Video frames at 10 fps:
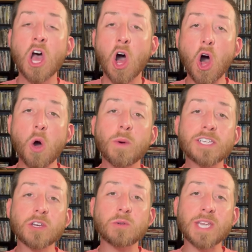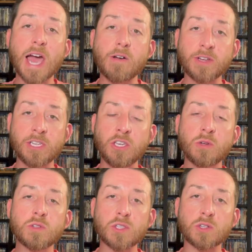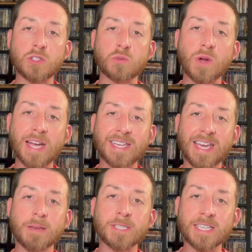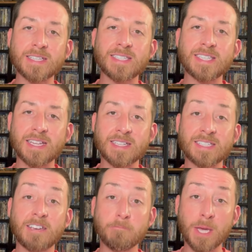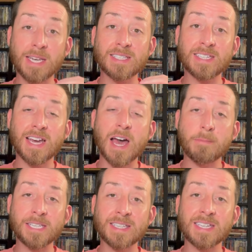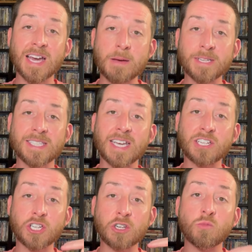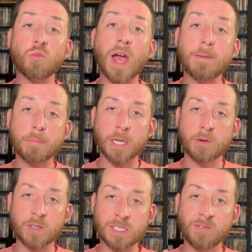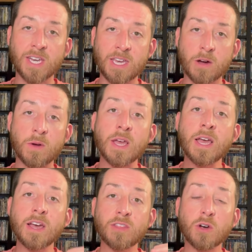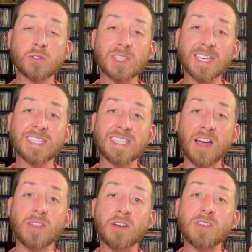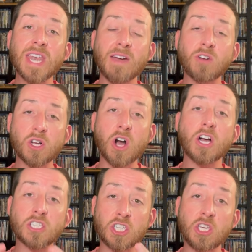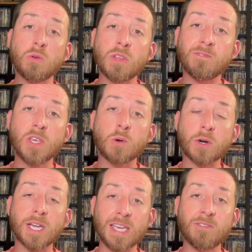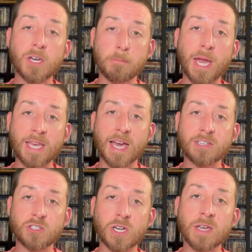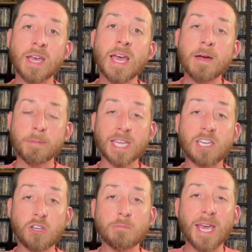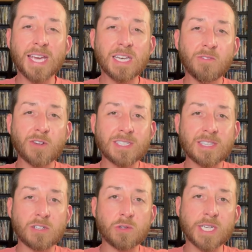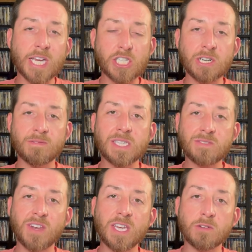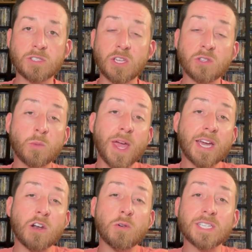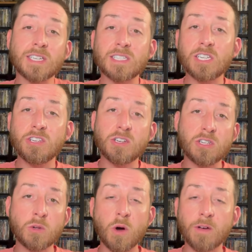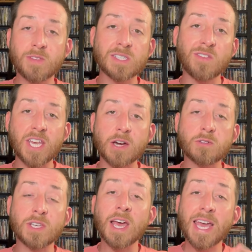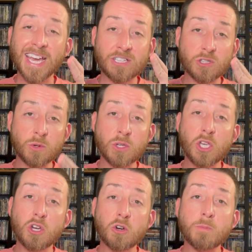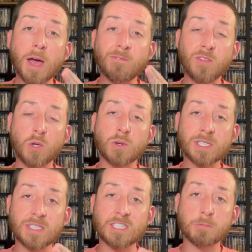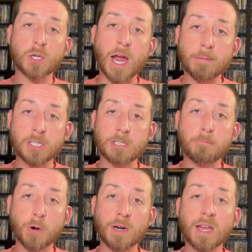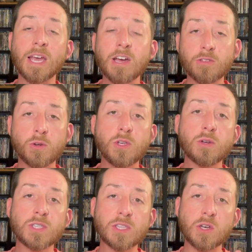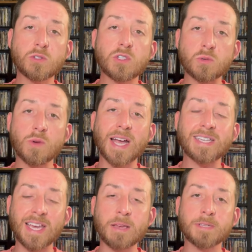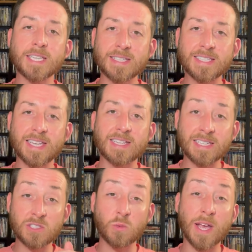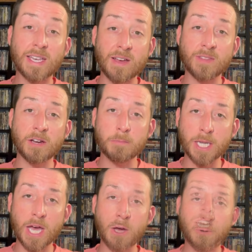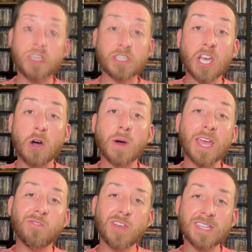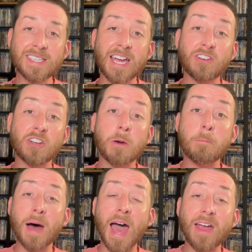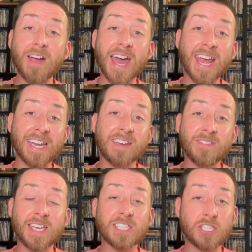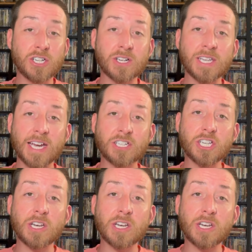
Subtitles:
always go down and use those direct Amazon sale links I've pinned as a comment in the comment section right below this video. Those links down there never cost you, the viewer, even a penny extra, but they do make a difference in the creation of these videos. The only way I can always continue to do all of these videos is through you, my viewers and subscribers' support, through using those direct Amazon sale links right down there below. So if you decide you're gonna buy or add any of these to your collection,